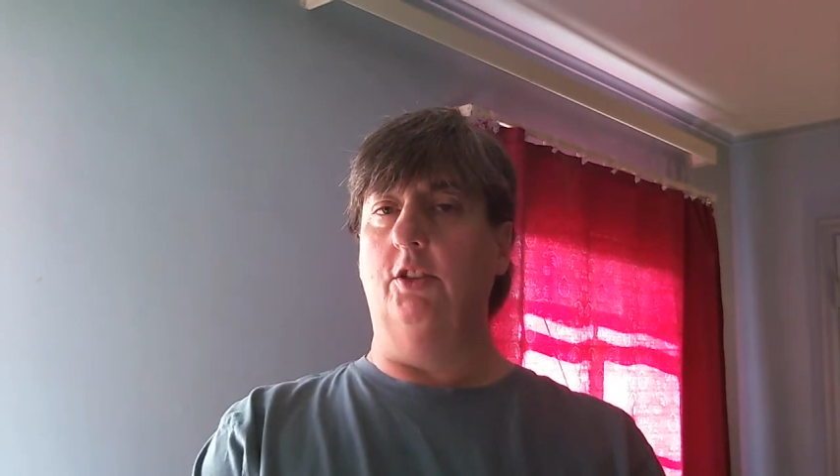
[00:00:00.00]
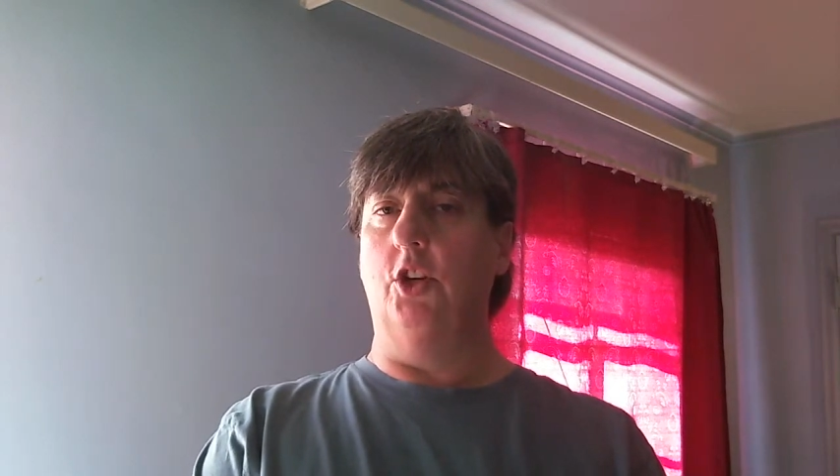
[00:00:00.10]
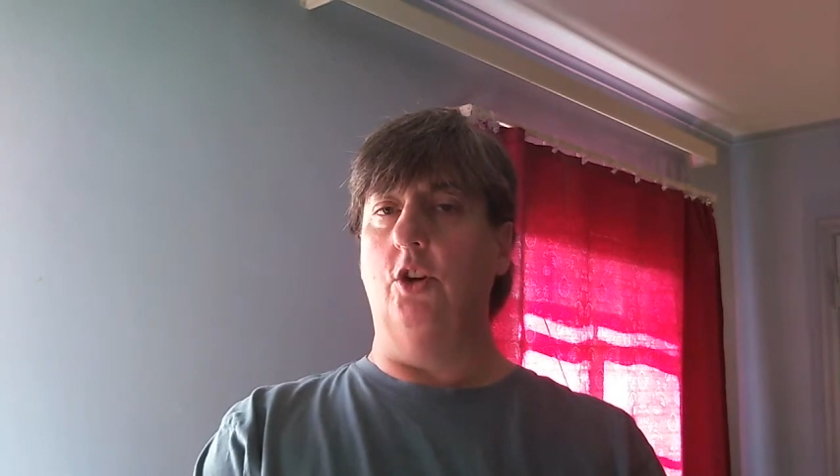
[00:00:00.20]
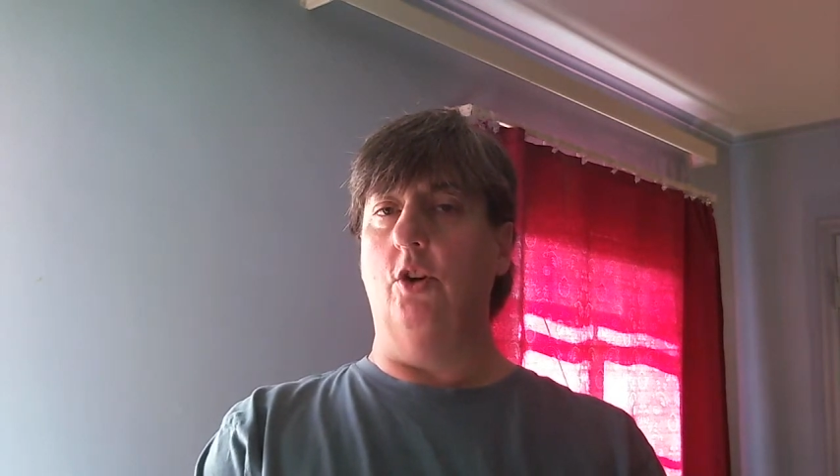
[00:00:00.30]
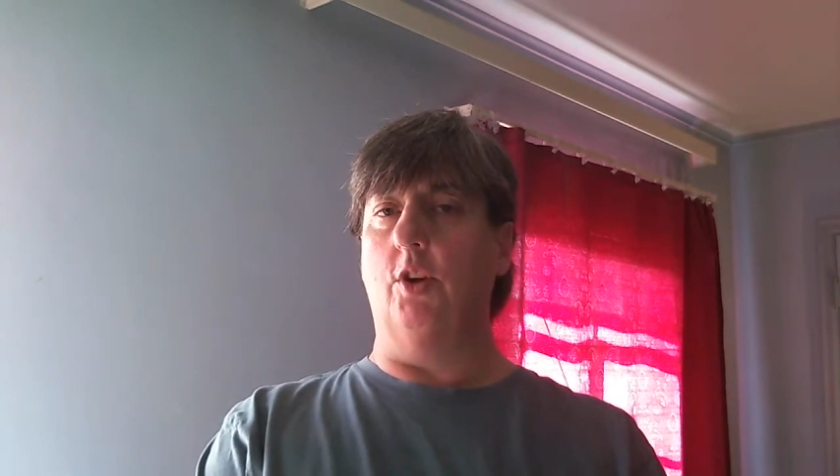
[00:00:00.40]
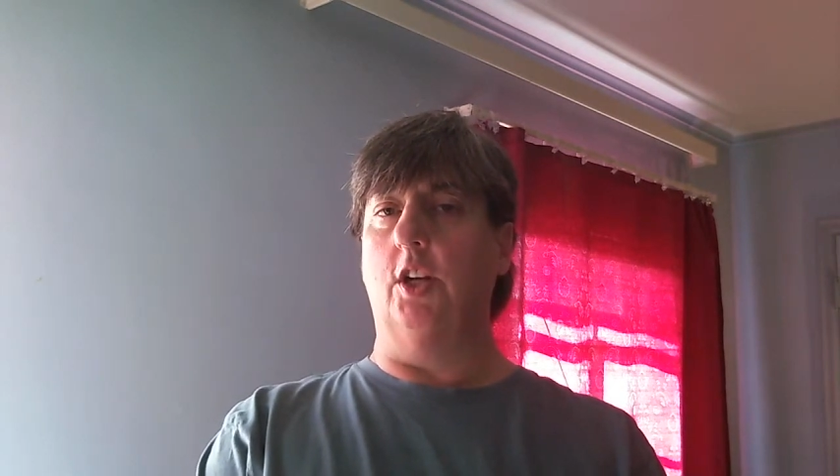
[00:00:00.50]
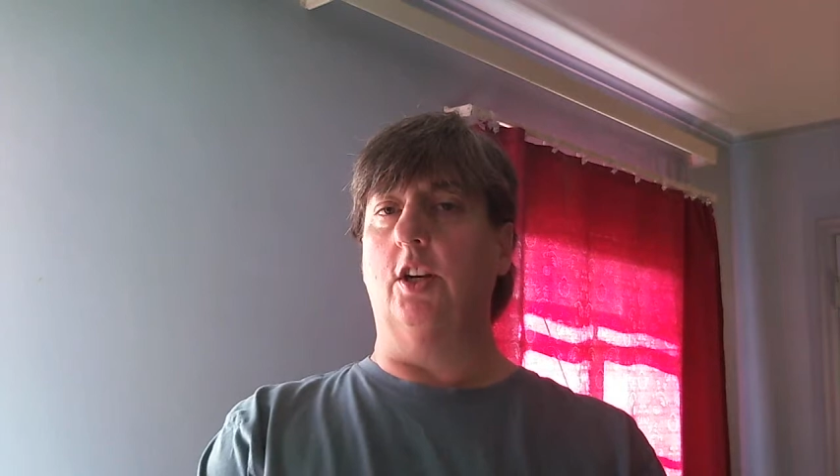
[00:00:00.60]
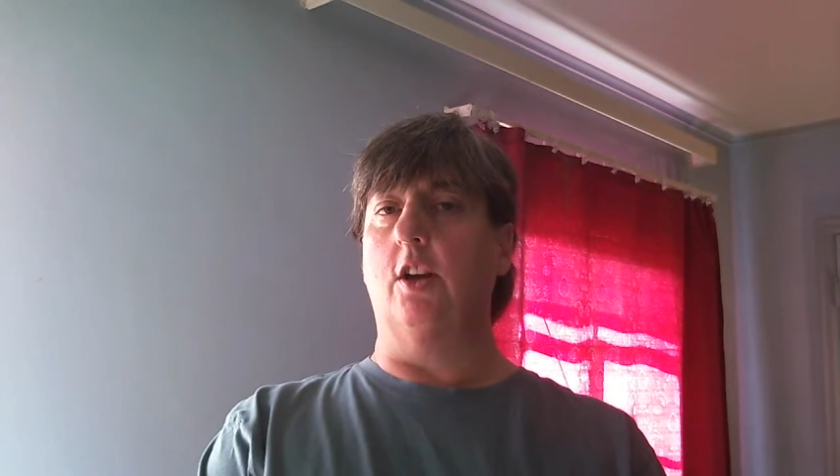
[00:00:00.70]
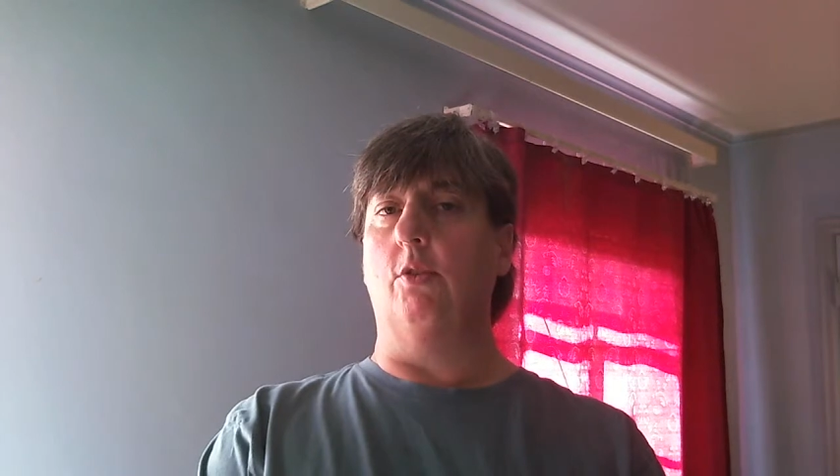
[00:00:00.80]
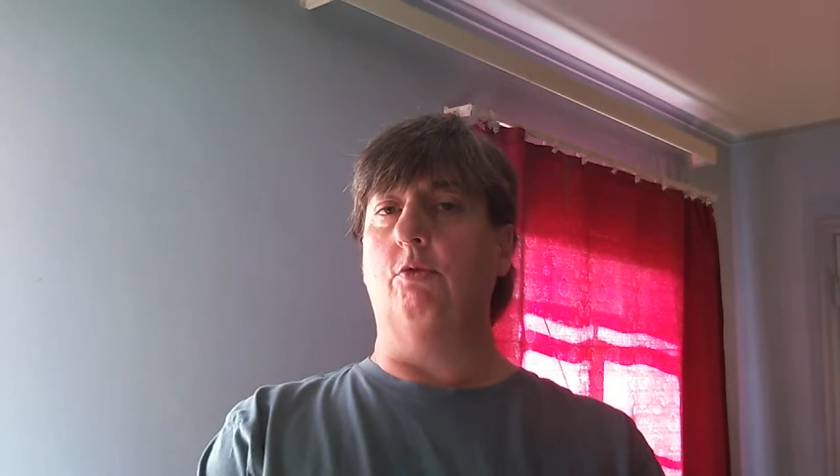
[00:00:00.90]
you don't get
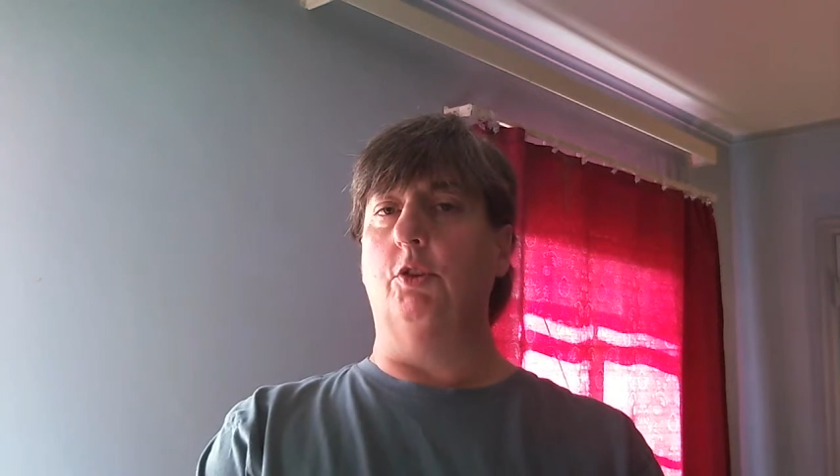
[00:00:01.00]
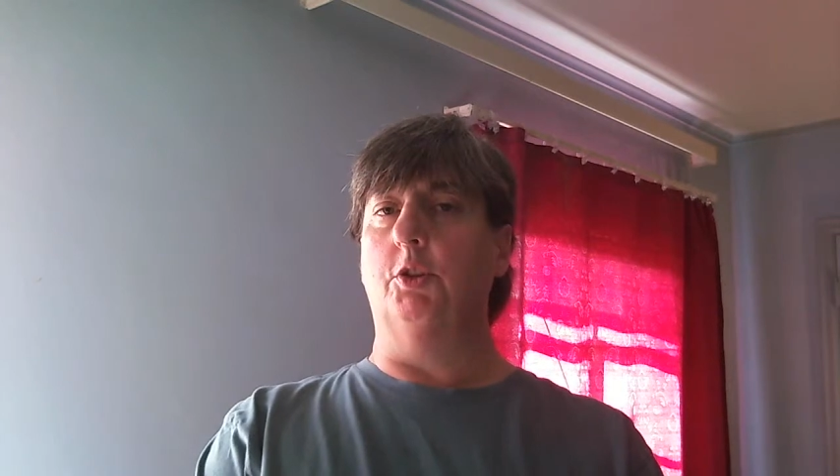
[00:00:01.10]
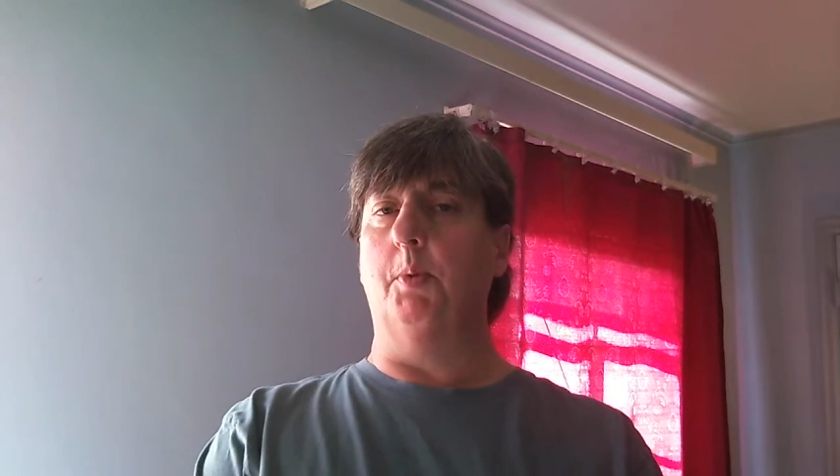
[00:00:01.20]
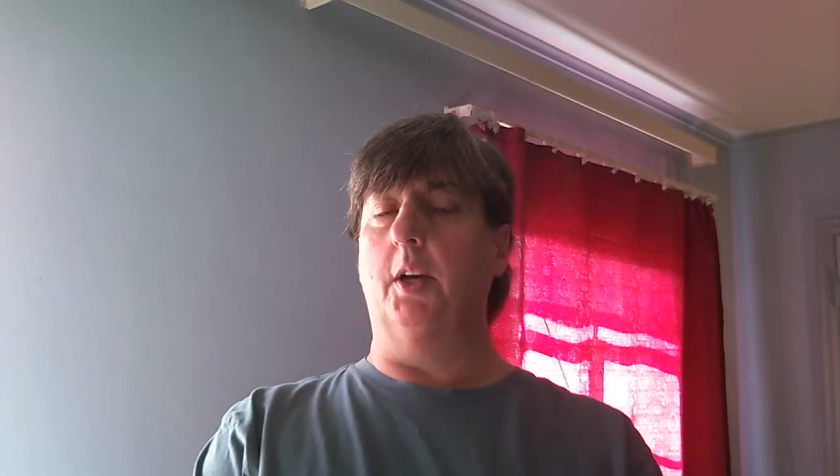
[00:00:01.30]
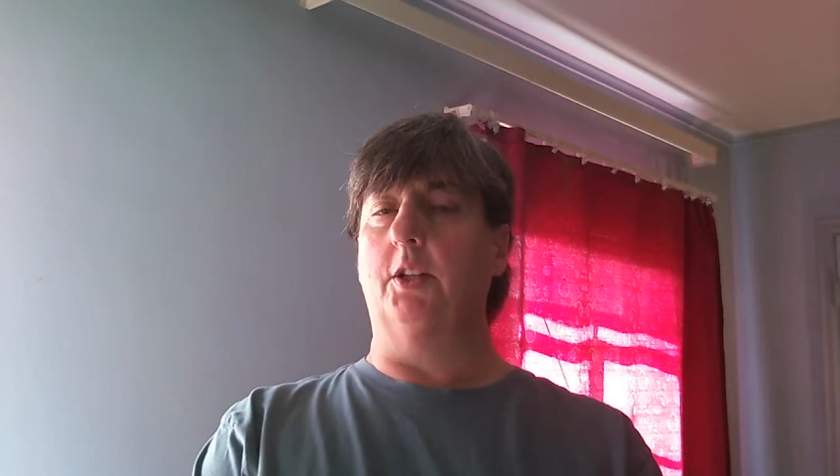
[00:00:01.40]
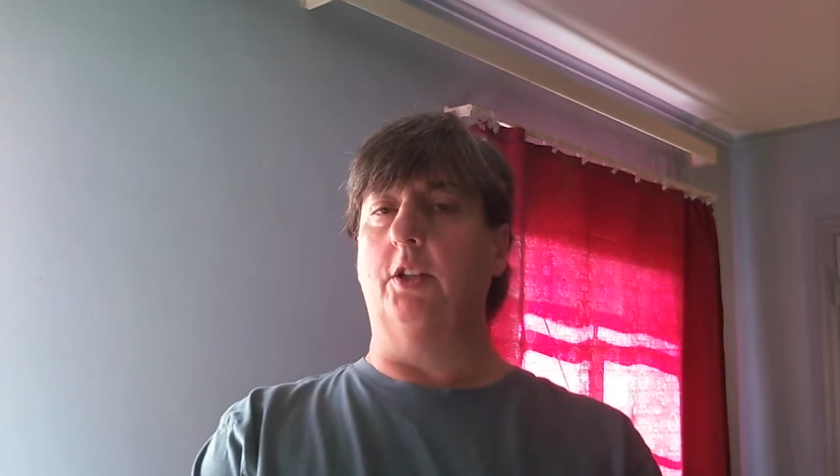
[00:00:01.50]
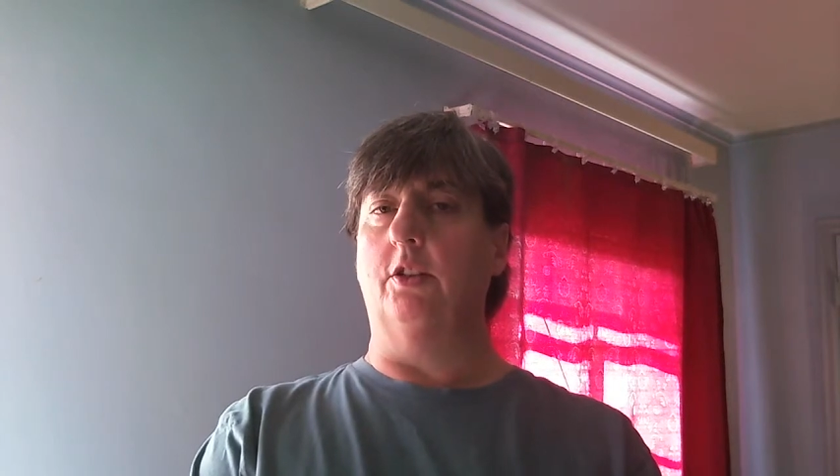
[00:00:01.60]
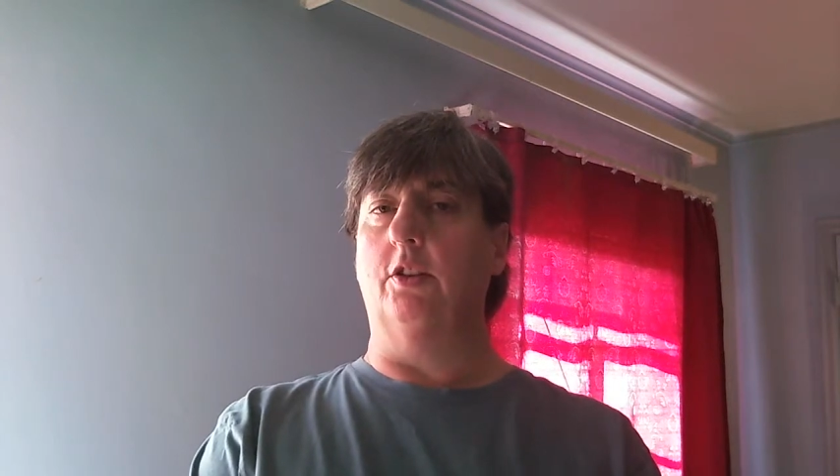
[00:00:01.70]
to go through inspection,